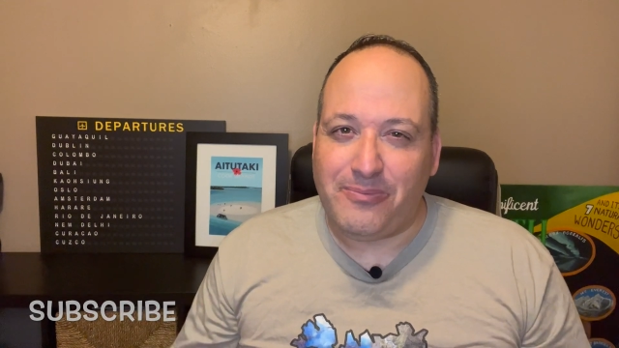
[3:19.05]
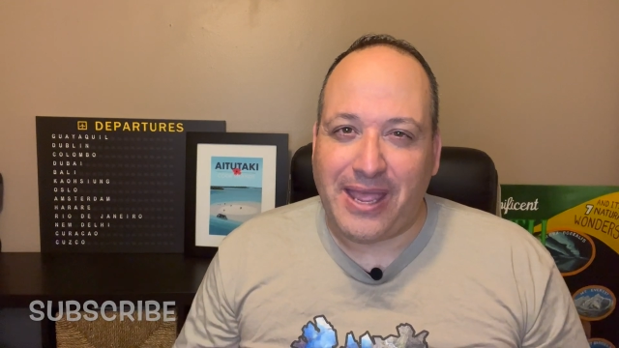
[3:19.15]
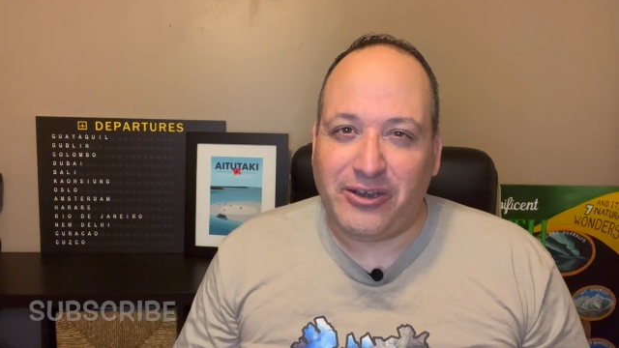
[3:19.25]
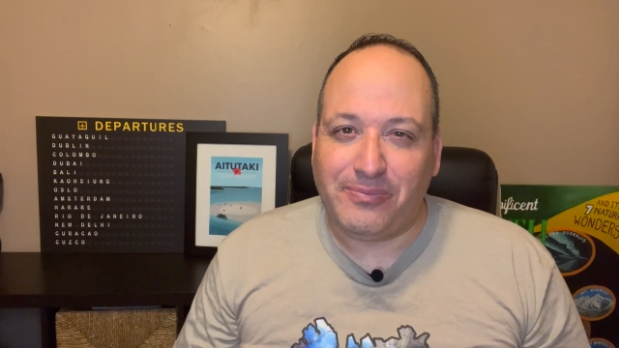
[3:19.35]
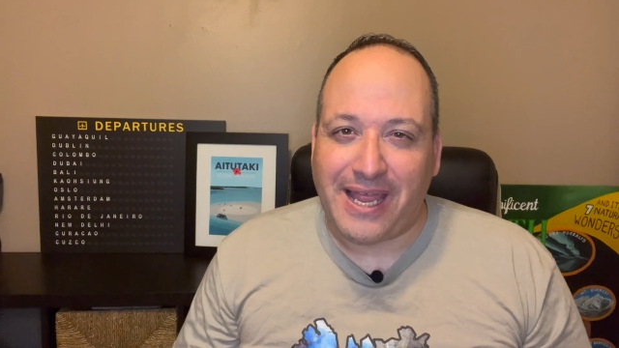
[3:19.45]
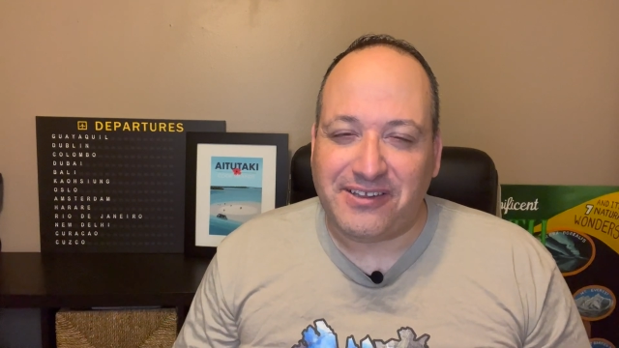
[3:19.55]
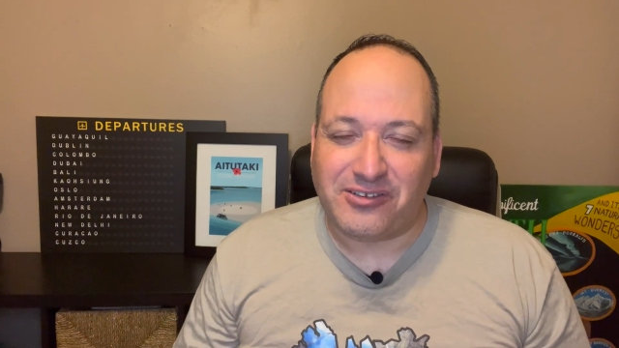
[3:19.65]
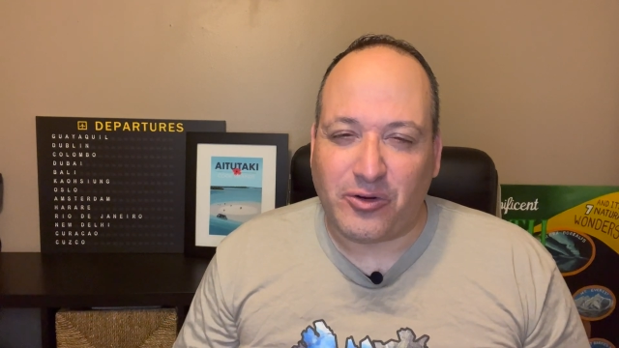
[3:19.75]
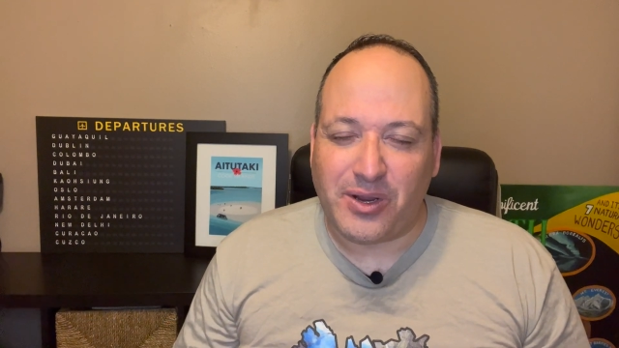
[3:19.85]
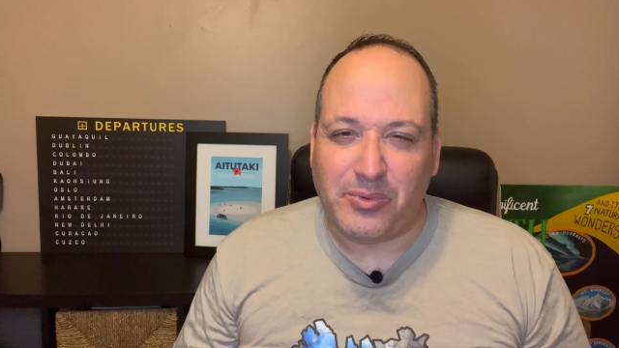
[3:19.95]
Ben
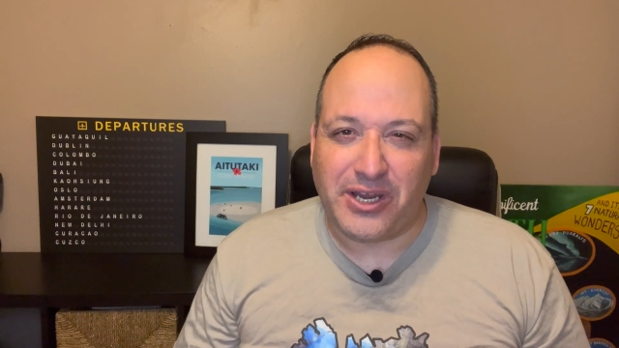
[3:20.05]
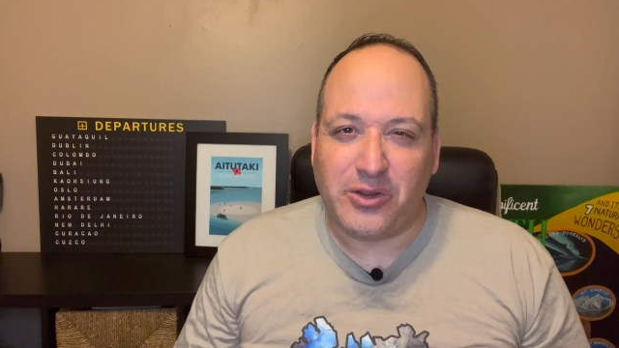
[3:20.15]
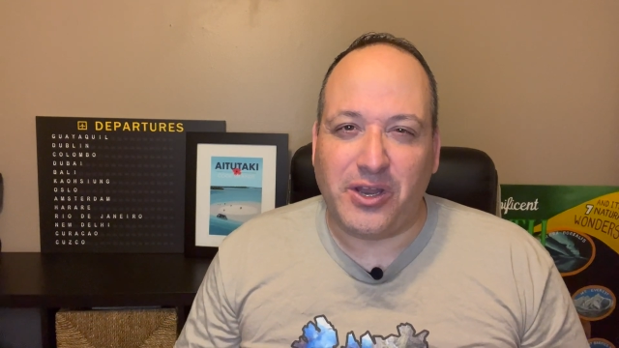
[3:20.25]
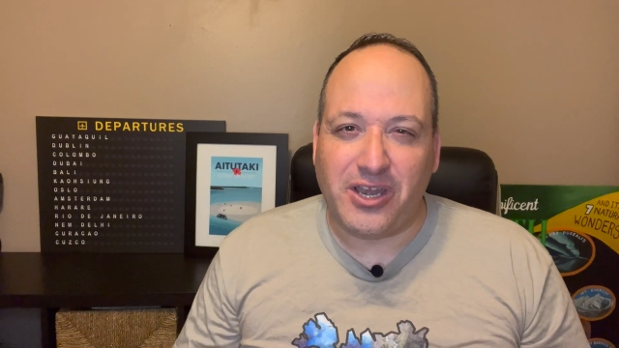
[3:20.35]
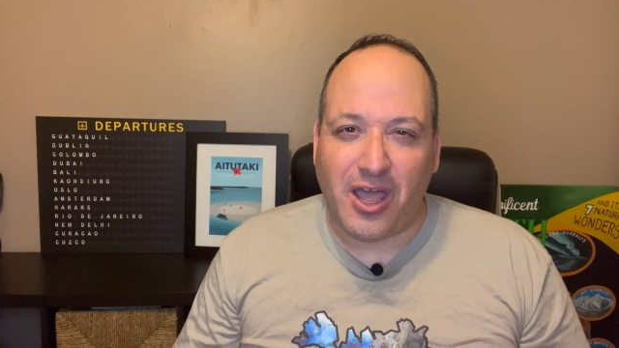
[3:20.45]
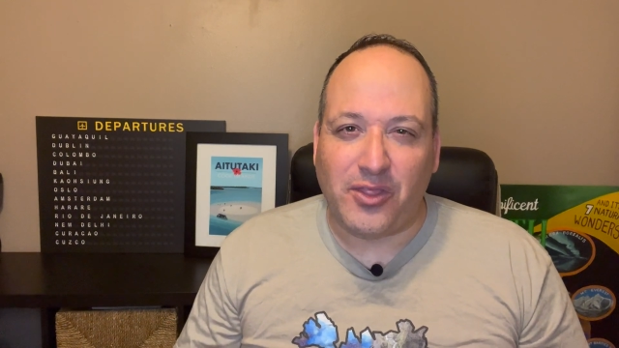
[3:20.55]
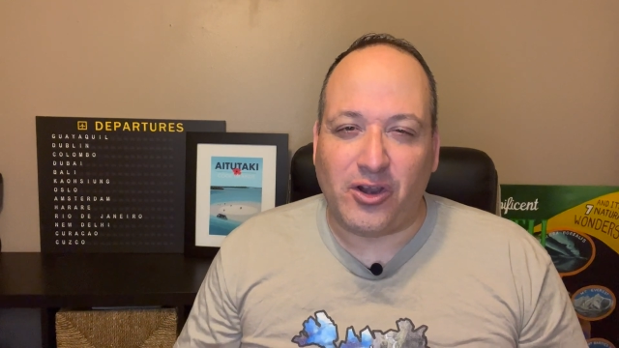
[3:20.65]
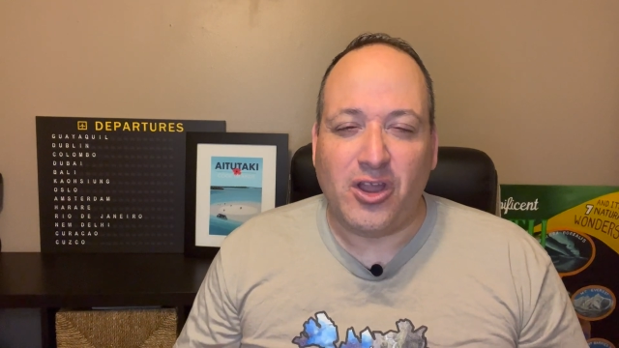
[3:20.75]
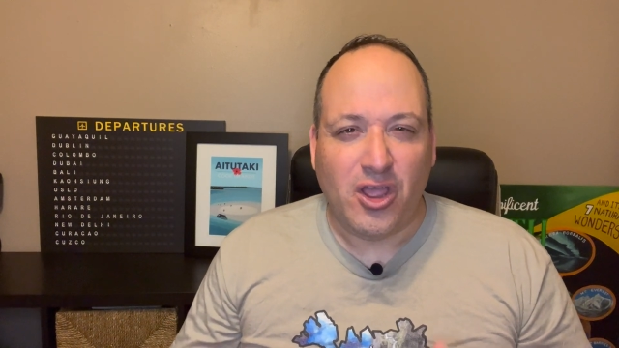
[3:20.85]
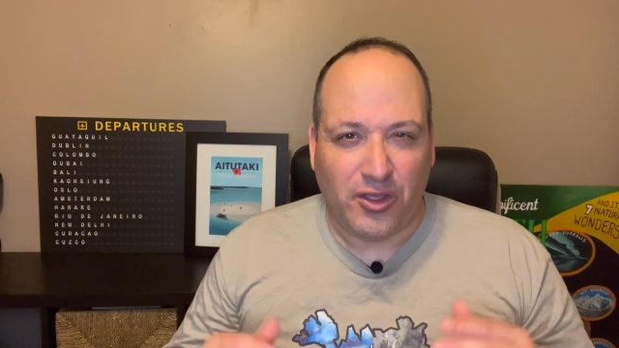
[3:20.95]
Pastore bringing you
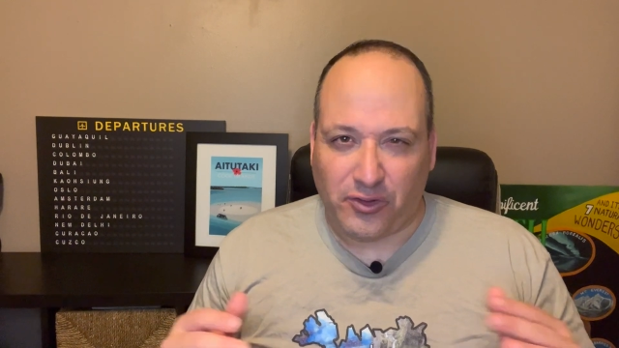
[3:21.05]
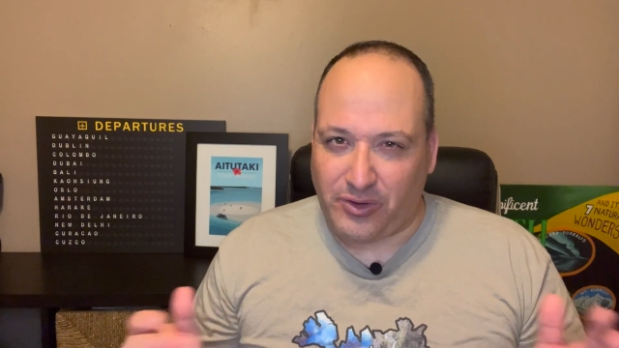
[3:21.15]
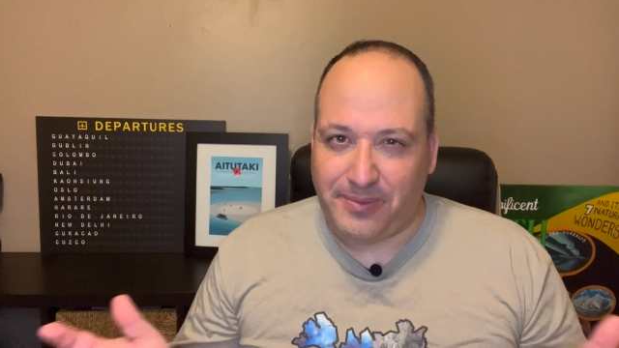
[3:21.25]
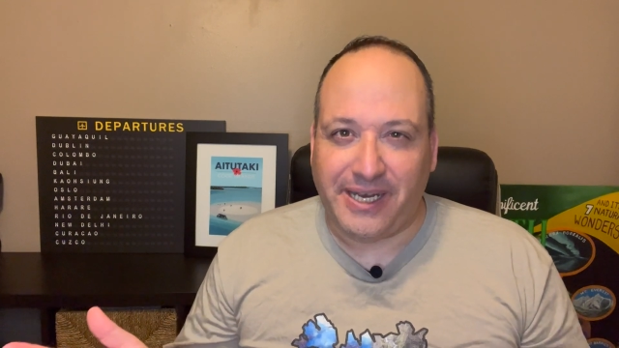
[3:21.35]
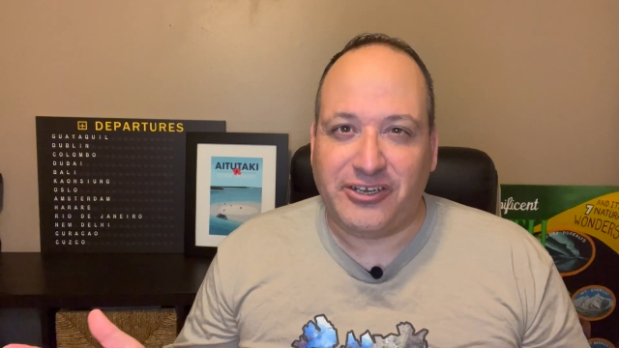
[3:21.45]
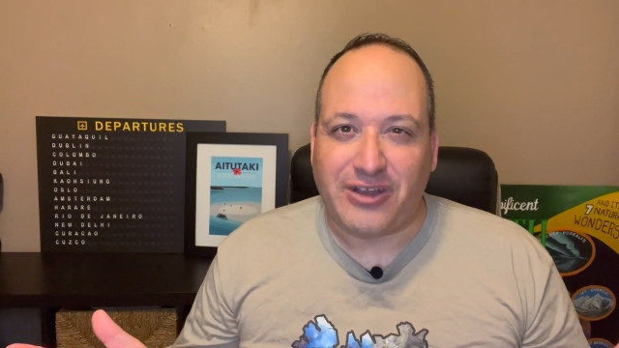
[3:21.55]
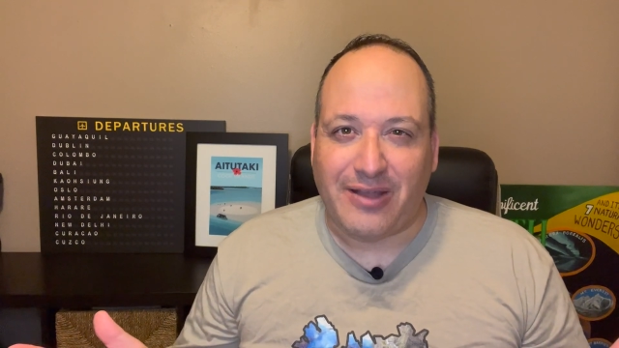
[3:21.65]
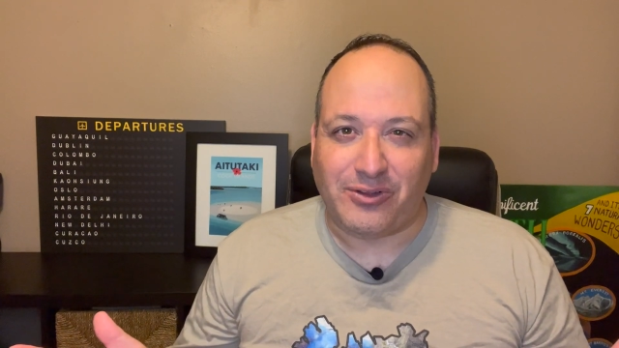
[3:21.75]
another 3-minute travel